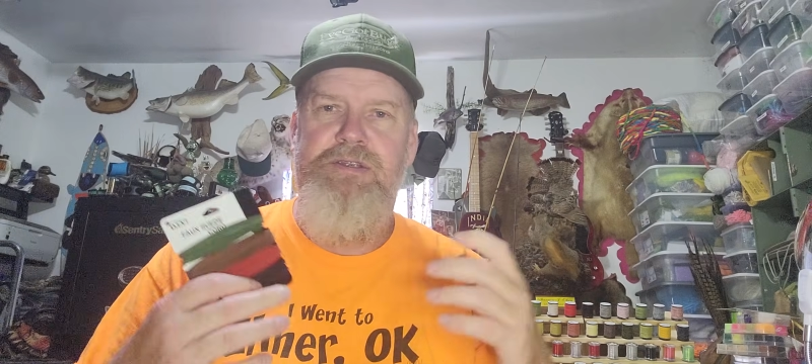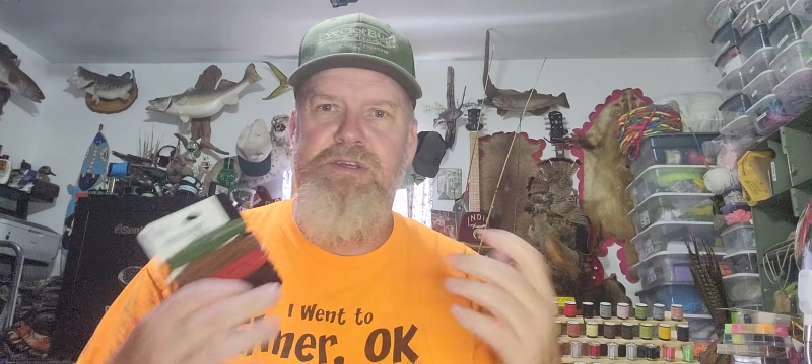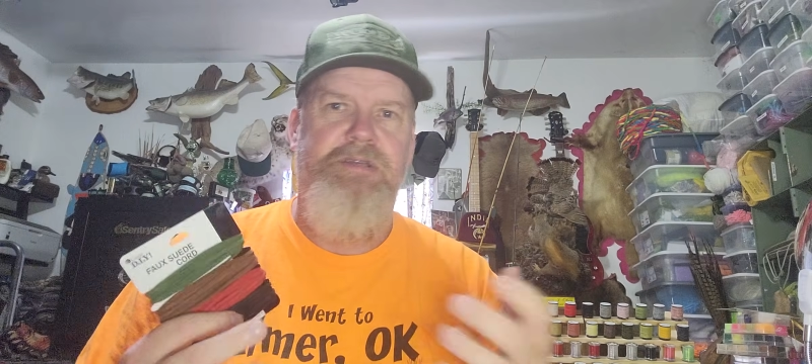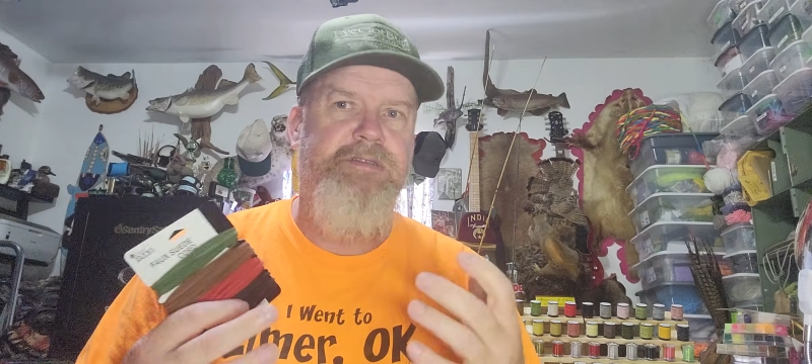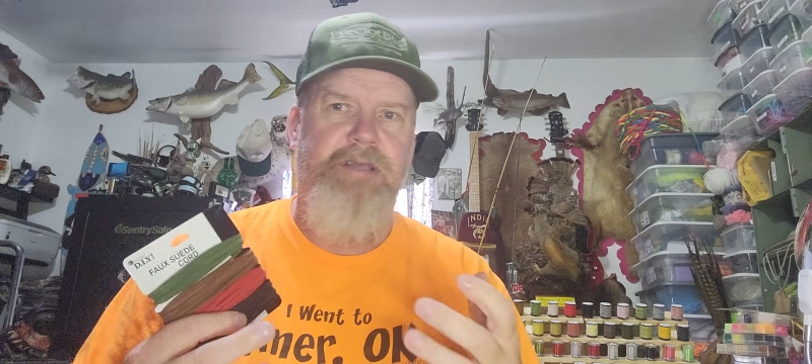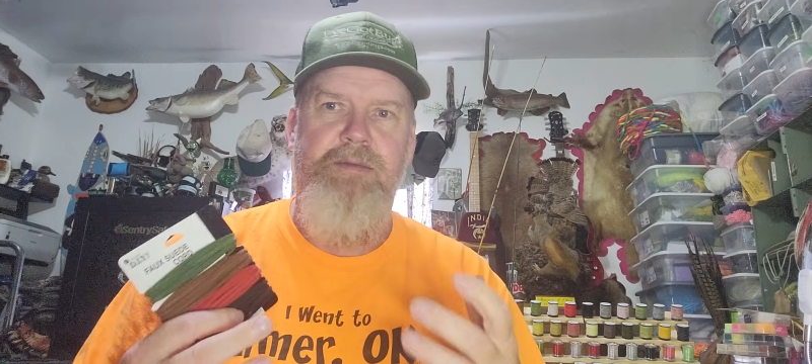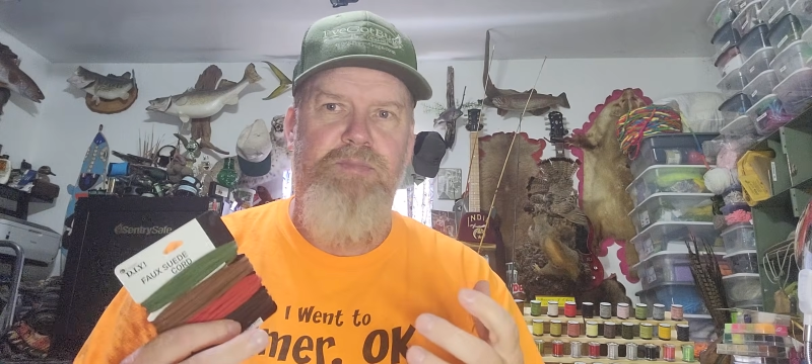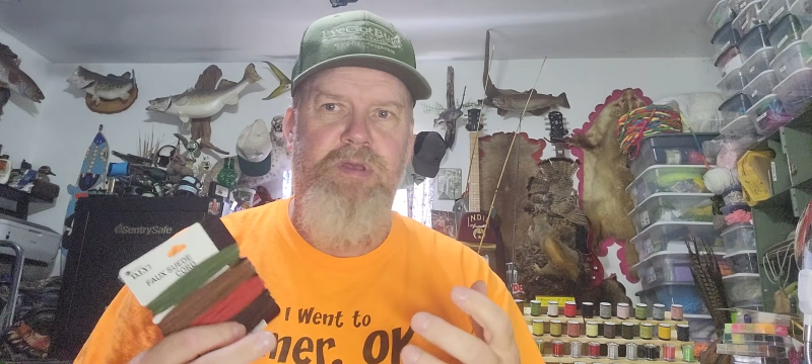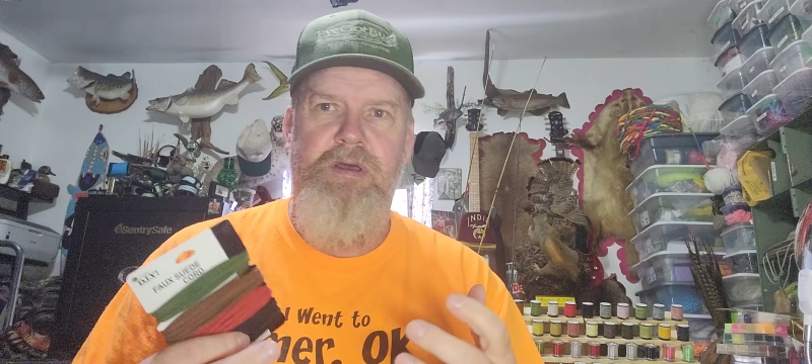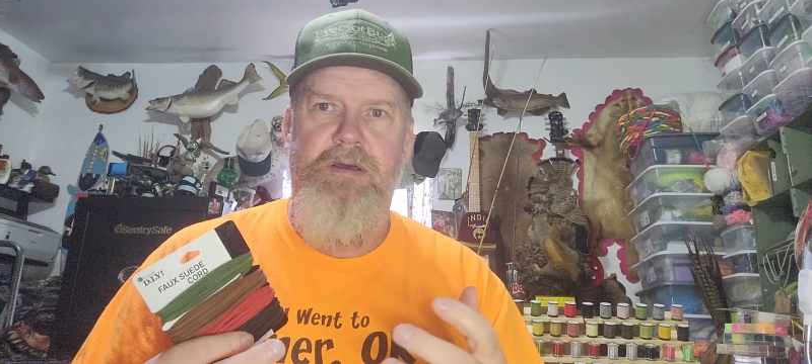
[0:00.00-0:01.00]
just seem
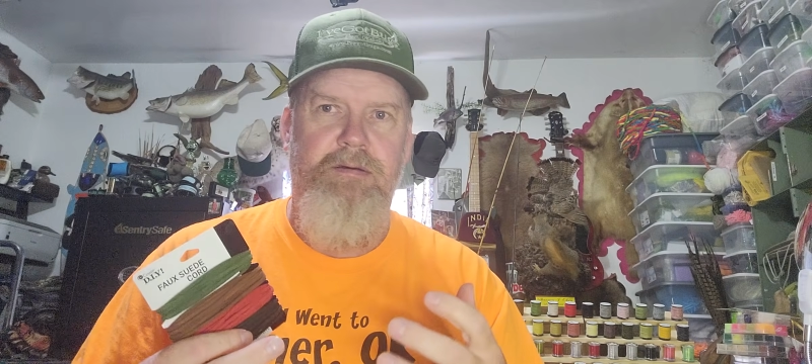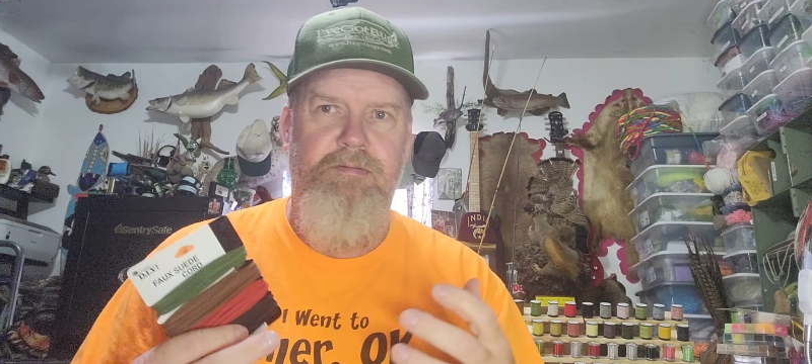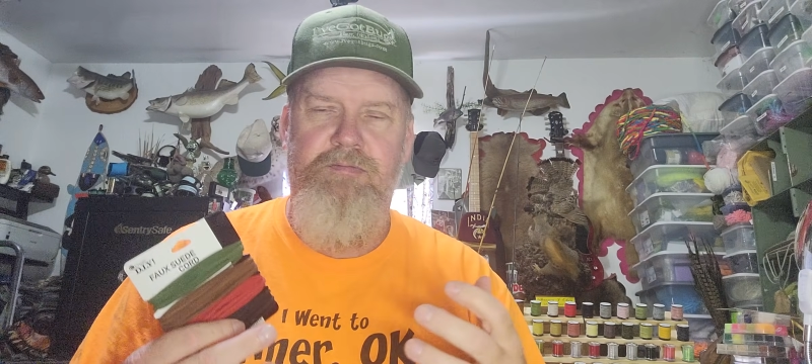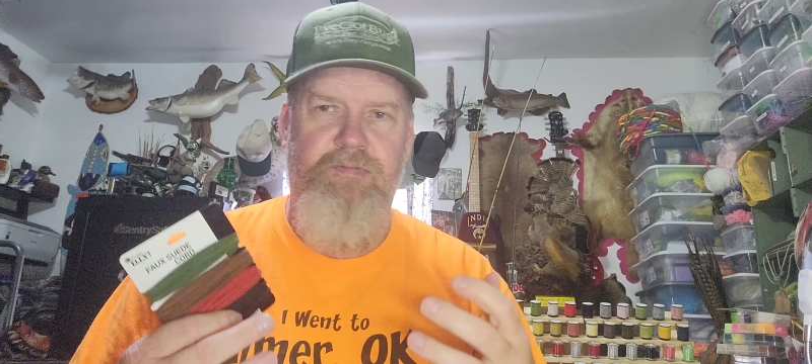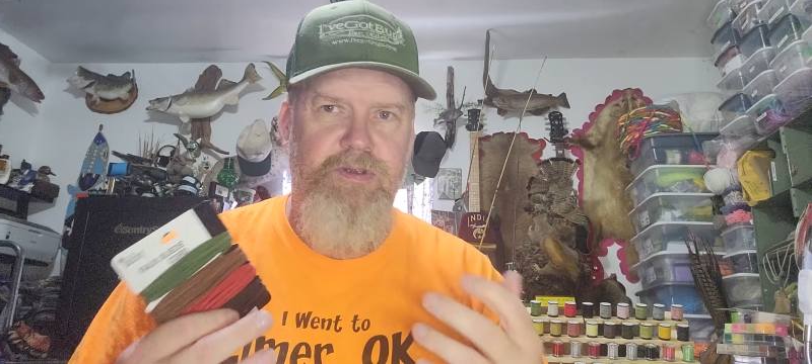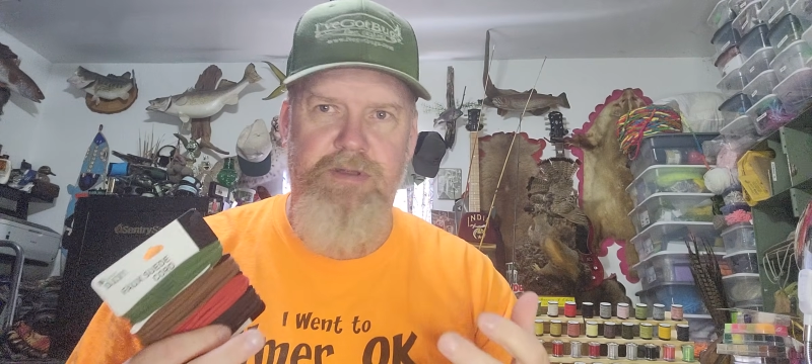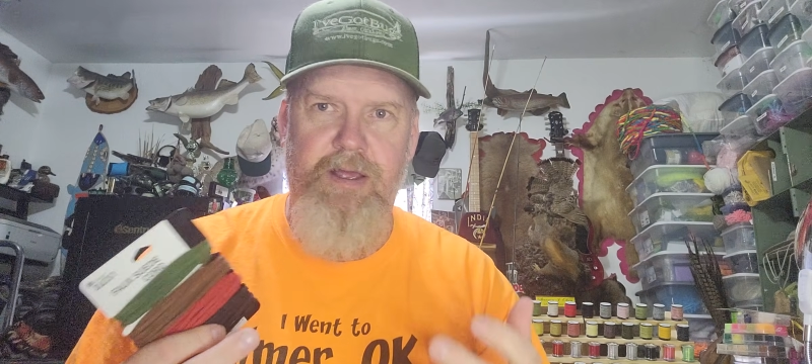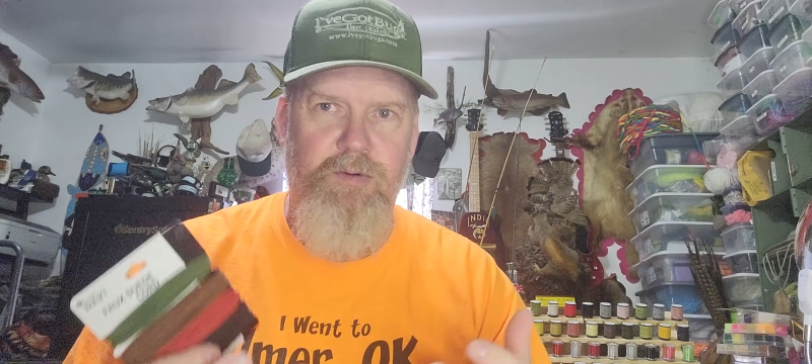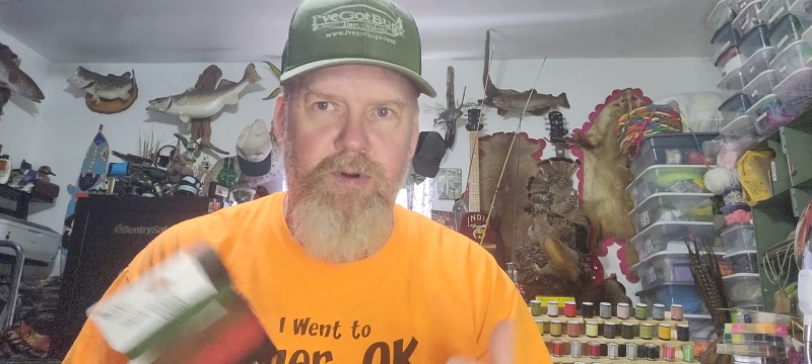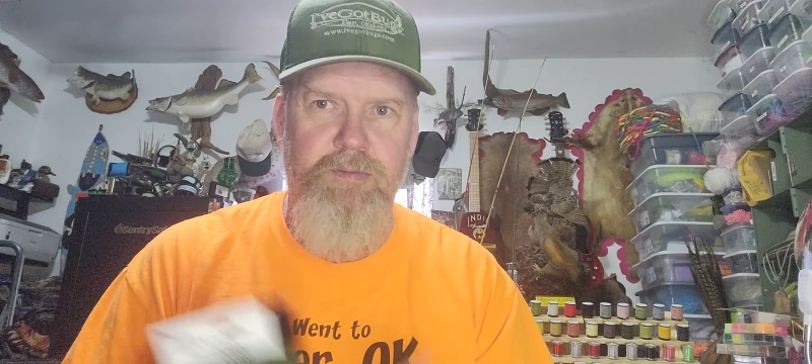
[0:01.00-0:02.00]
to fish
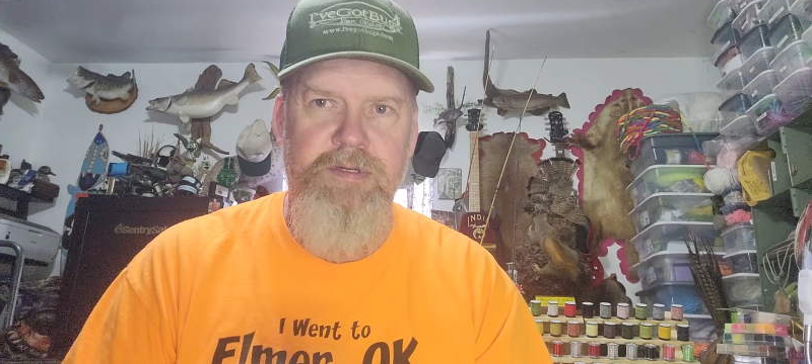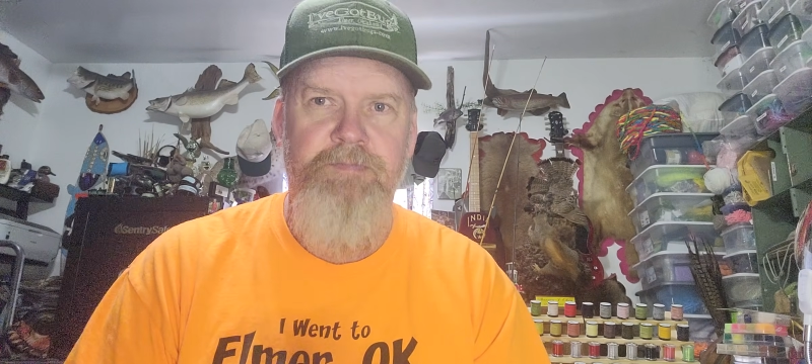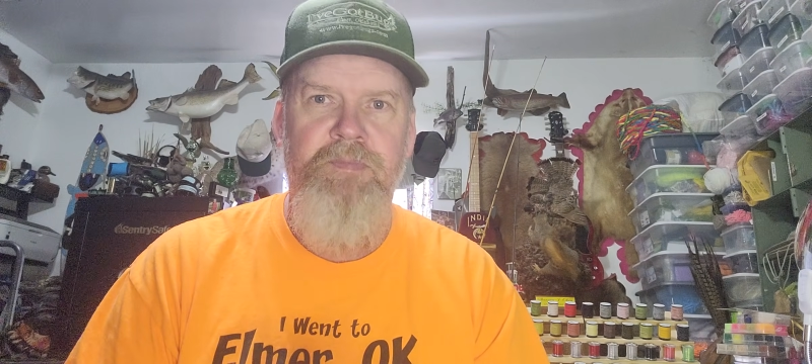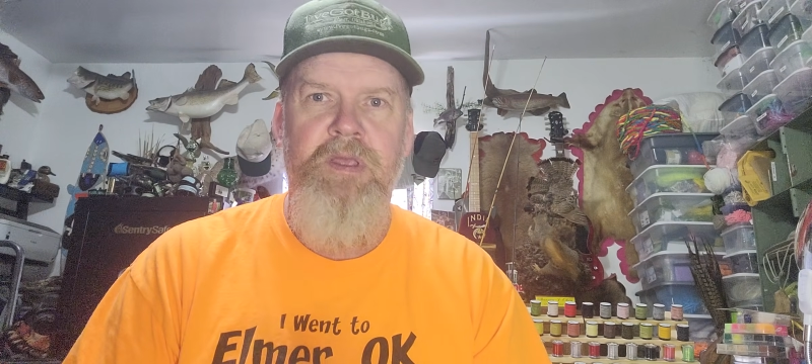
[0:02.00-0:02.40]
like worms.